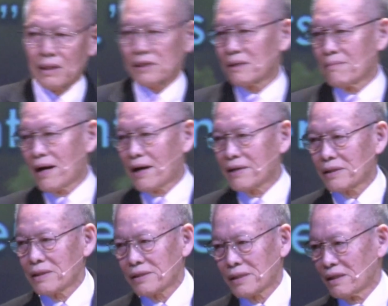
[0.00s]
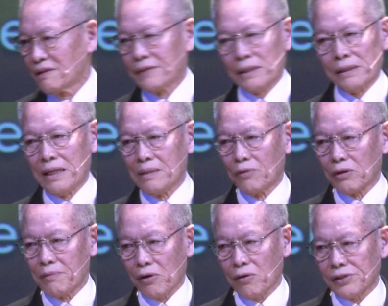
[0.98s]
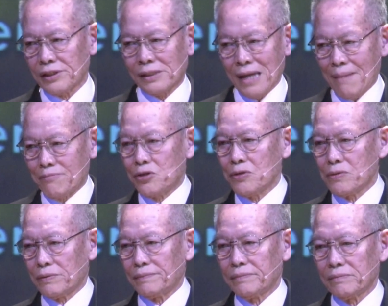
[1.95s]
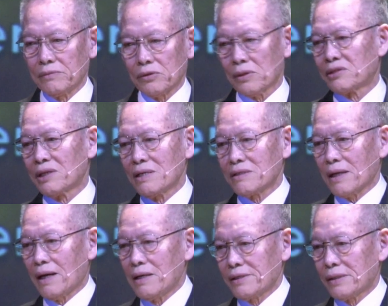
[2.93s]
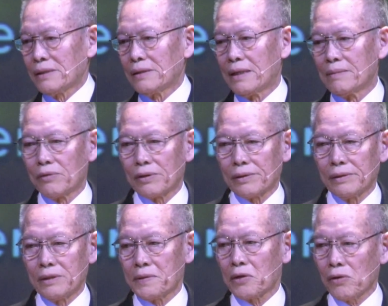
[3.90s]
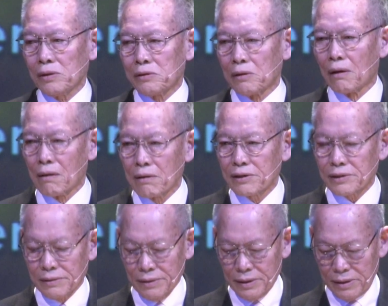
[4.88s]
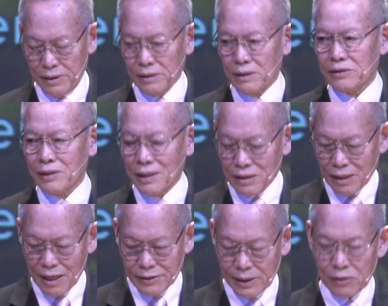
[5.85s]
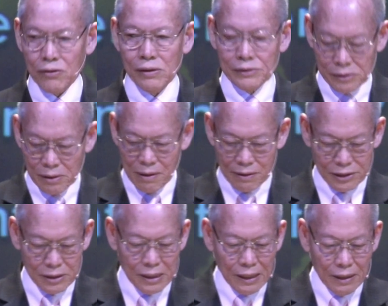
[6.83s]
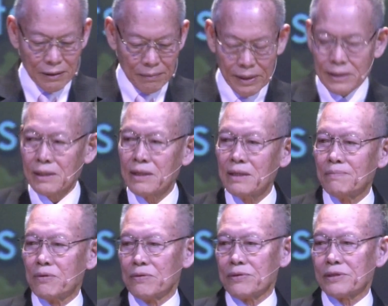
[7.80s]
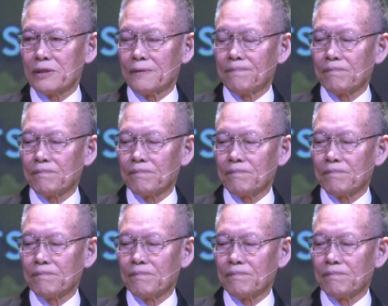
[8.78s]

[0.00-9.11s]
A Samaritan is not even a neighbor because he's half Jew. So a Gentile is not a neighbor. They were called dogs. The Gentiles are called dogs by the Hebrews.